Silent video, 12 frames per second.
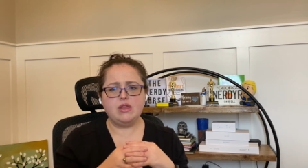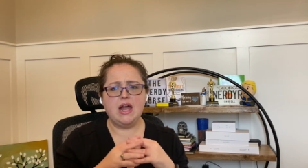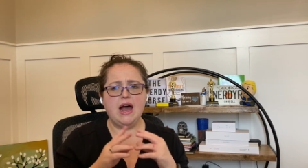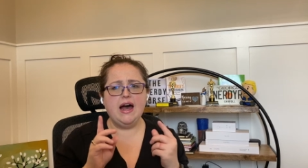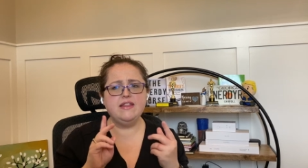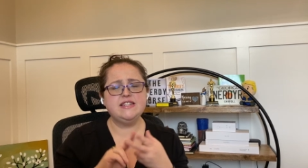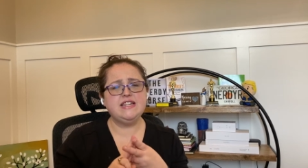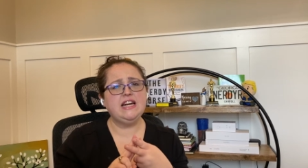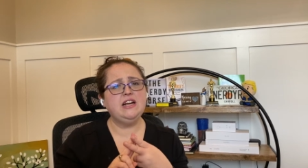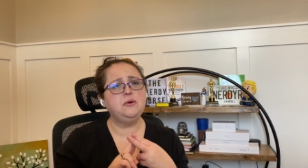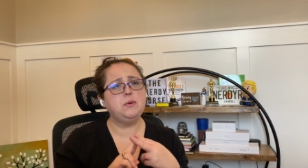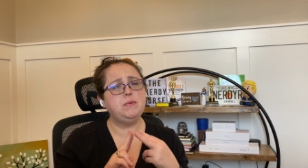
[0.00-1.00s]
Uh, the
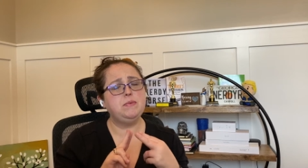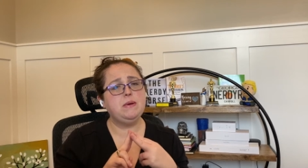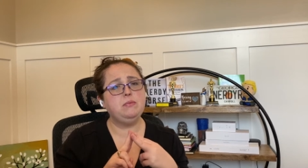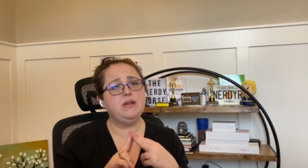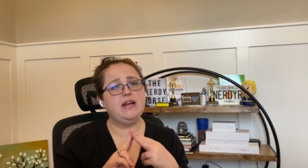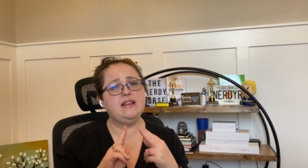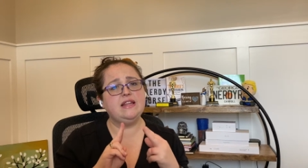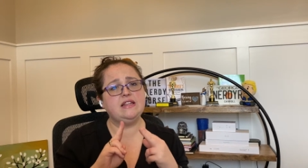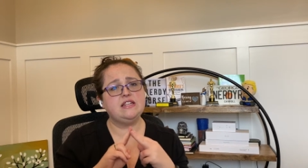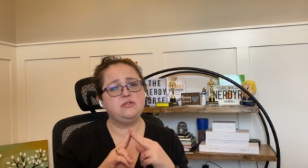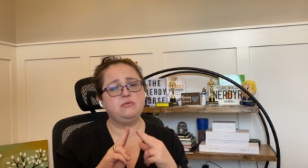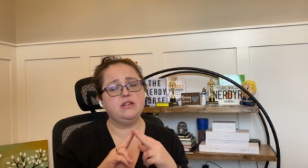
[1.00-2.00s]
second group of people that I think
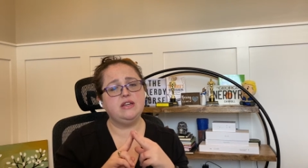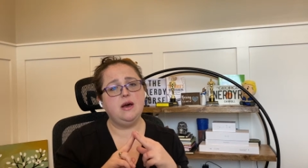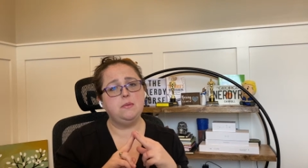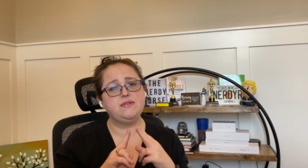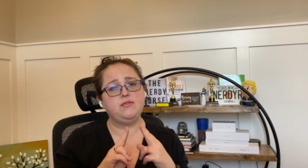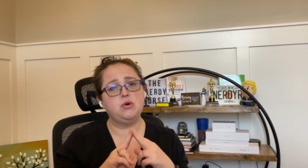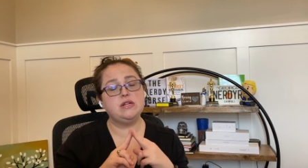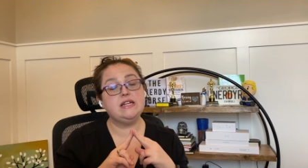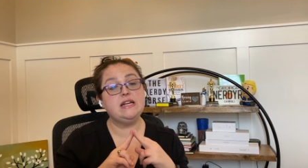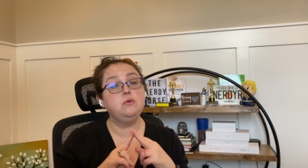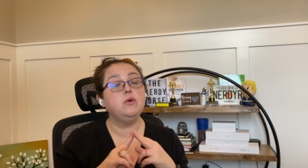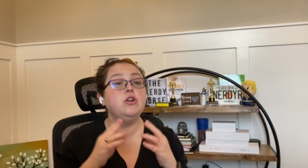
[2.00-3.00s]
this really helps for is
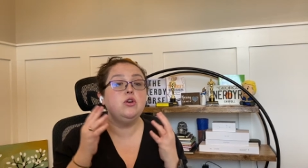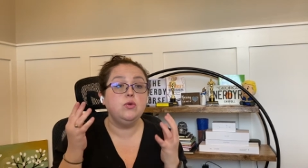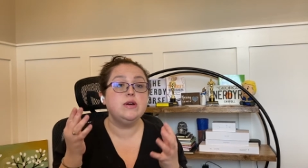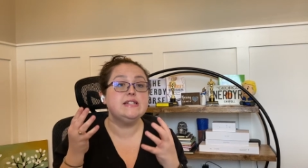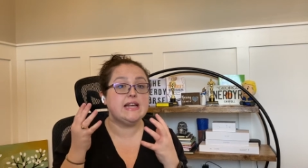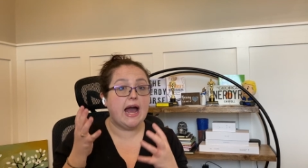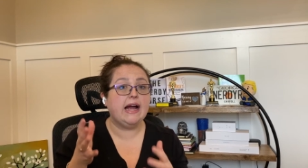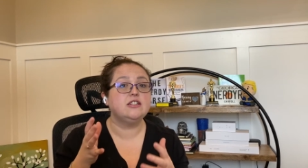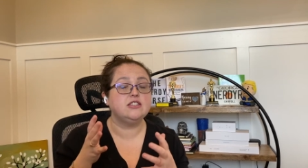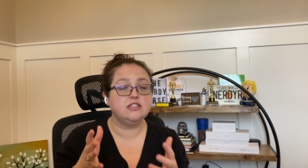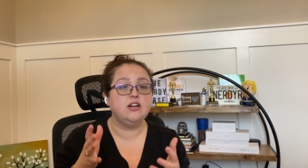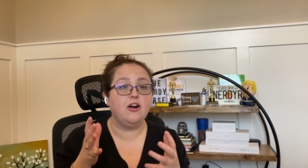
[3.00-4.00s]
anyone who is
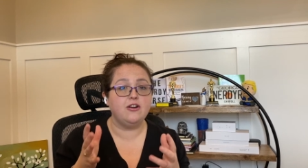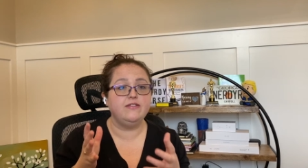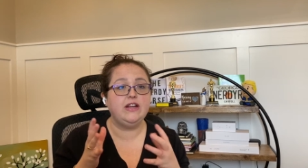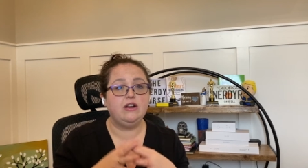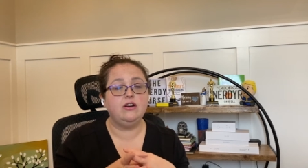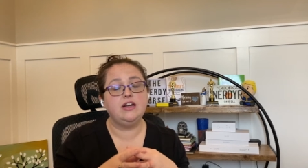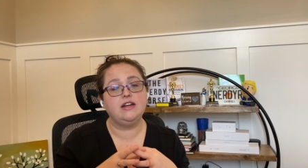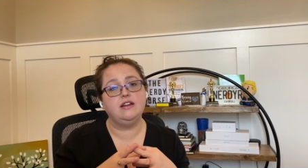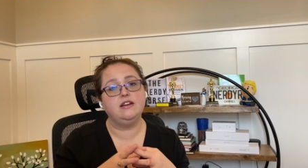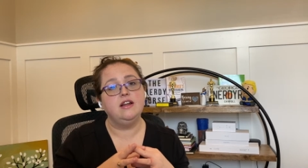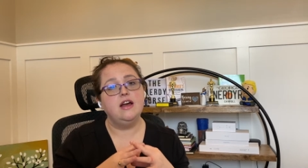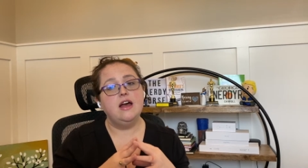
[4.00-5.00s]
actually hard of hearing
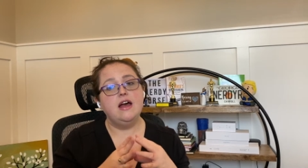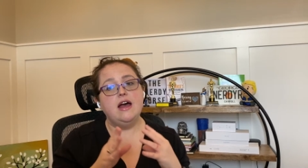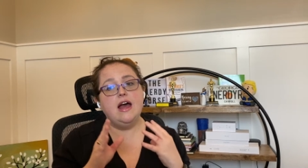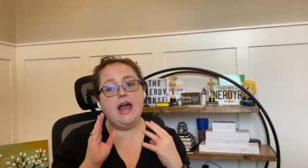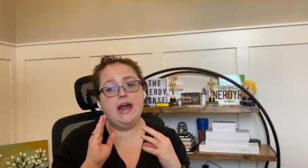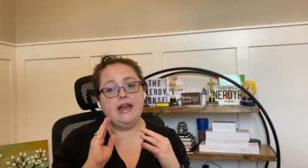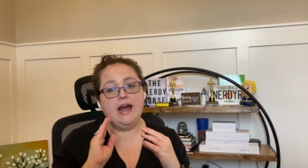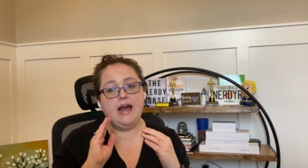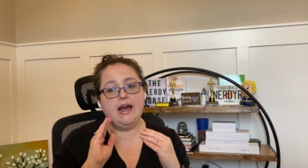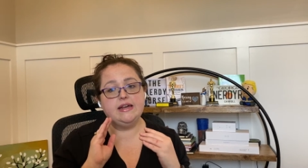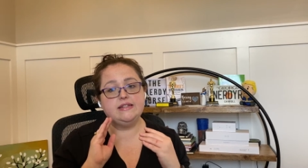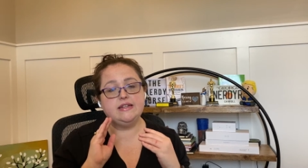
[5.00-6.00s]
and and
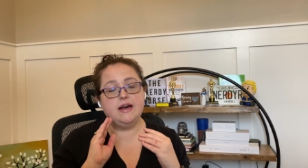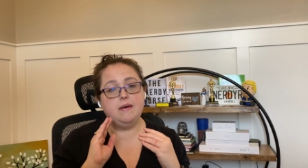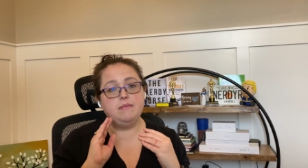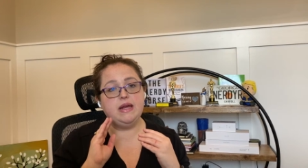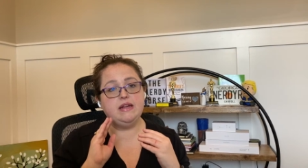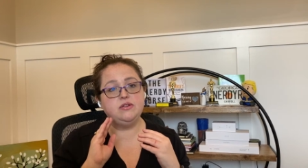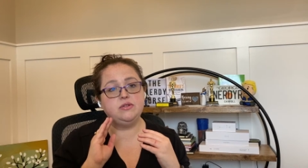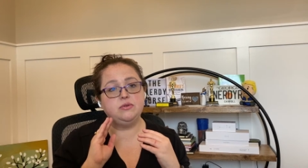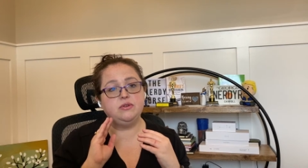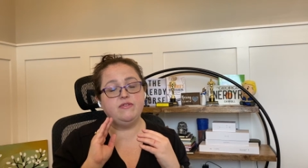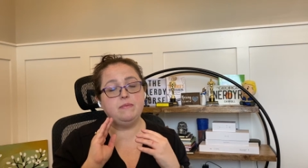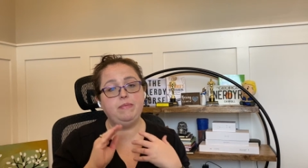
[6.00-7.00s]
has um, any
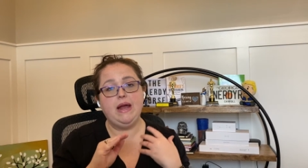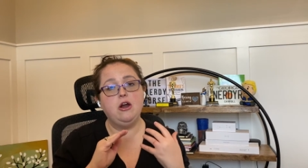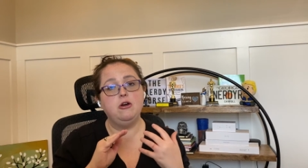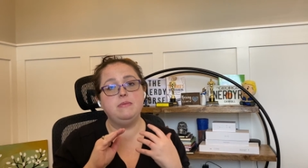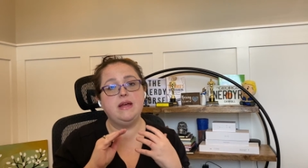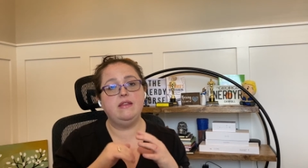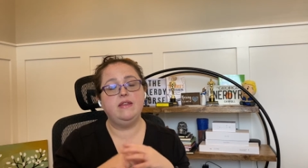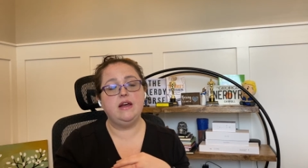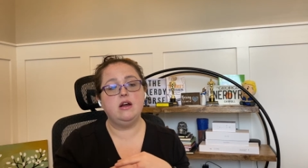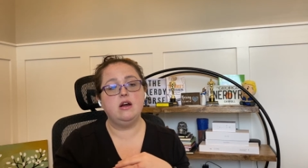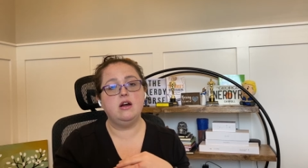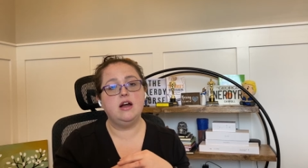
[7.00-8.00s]
sort of impairment
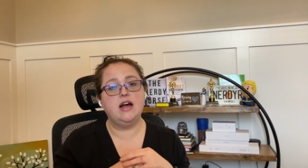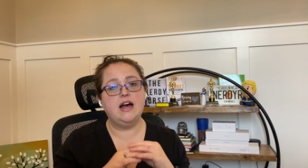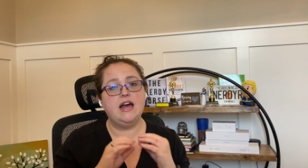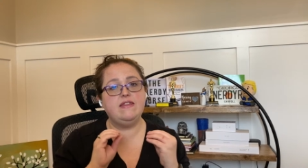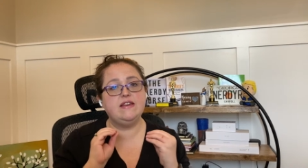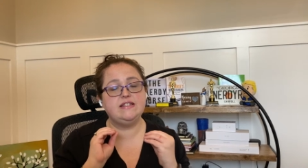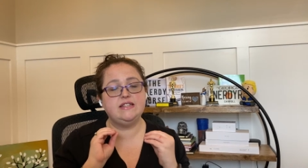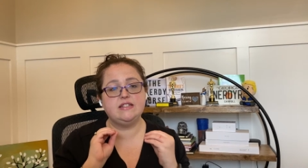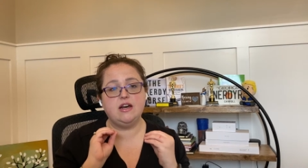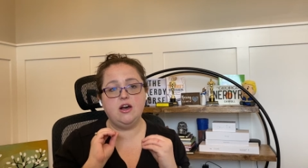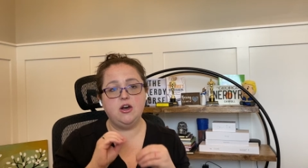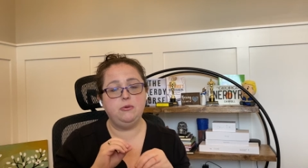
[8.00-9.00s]
there, uh, this is
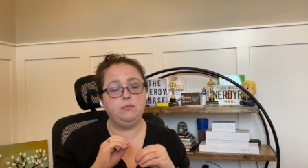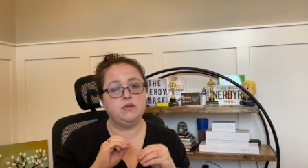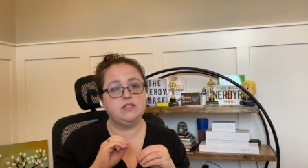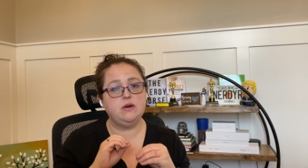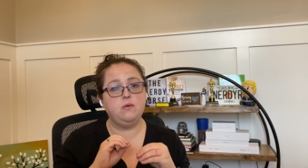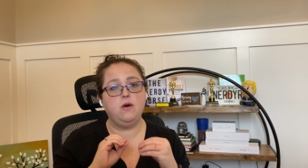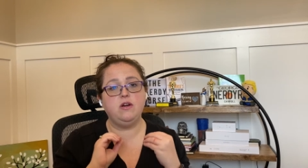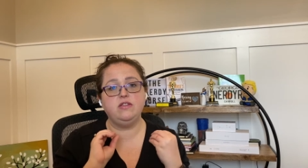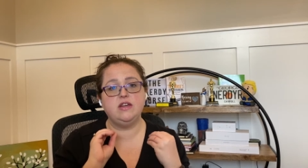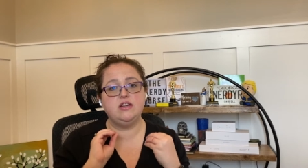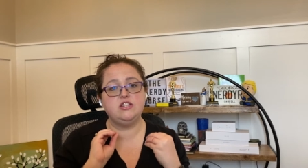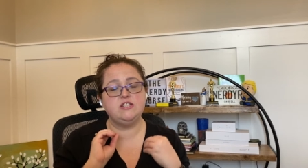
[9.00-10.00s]
100%
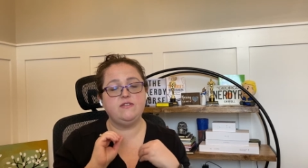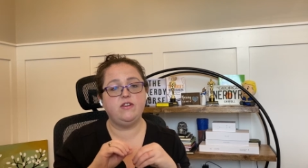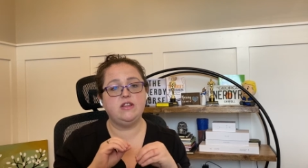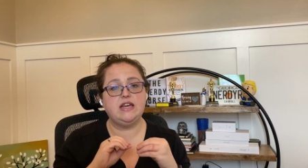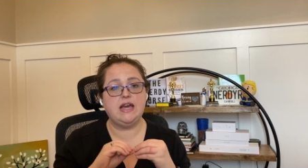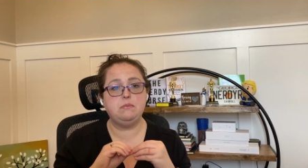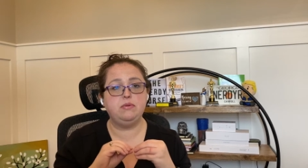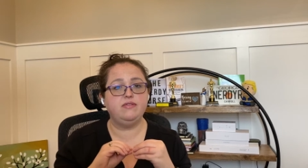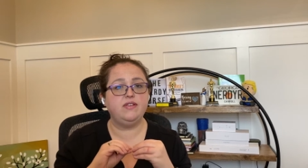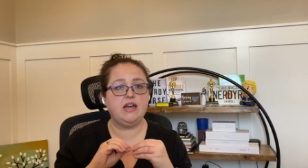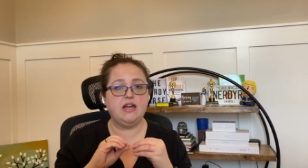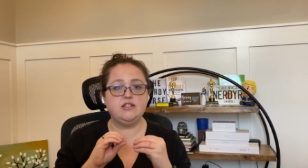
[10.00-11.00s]
worth it just for the
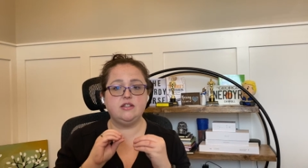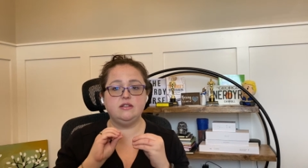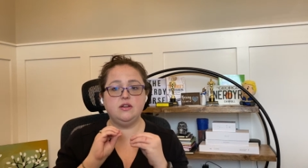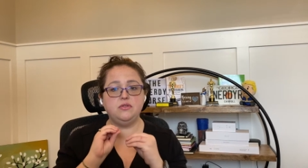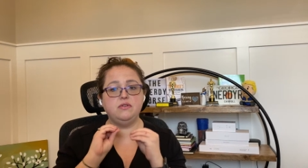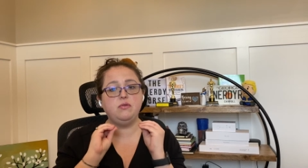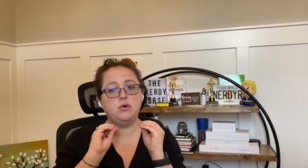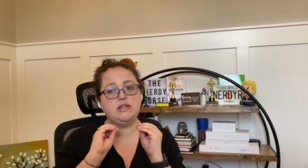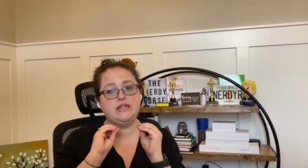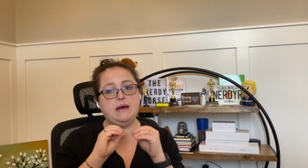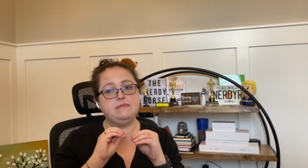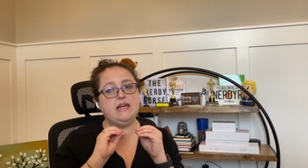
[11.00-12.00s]
amplification alone. The 40
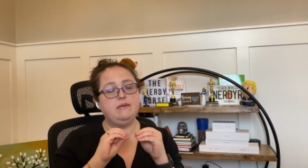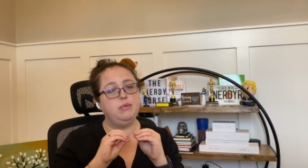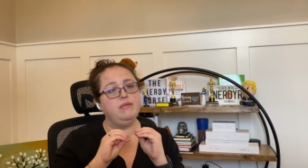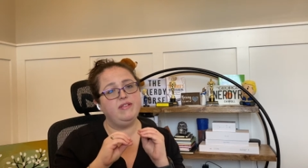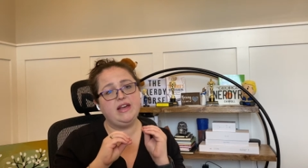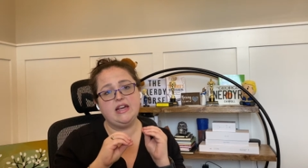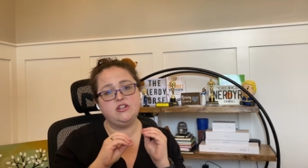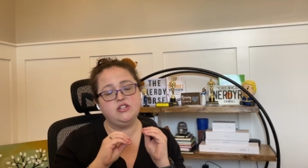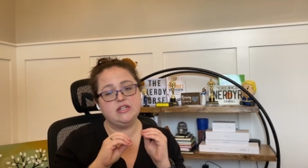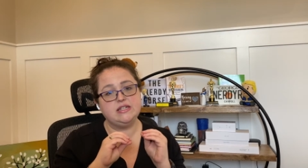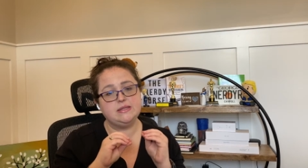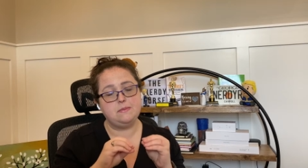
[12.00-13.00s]
times
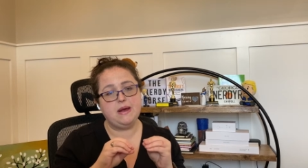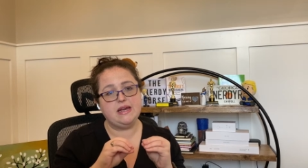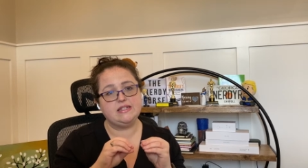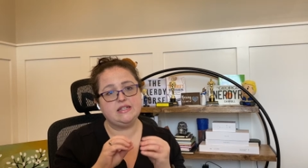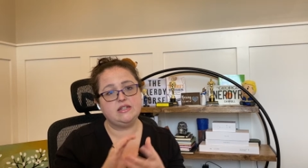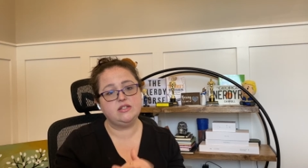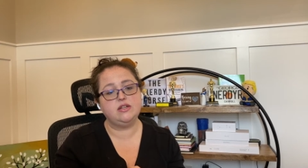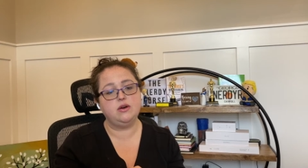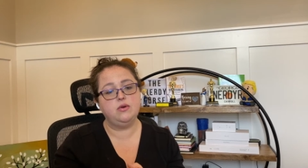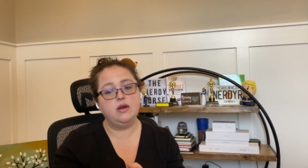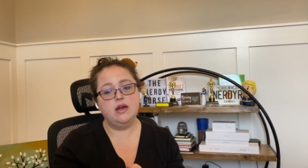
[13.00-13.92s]
amplification is amazing. So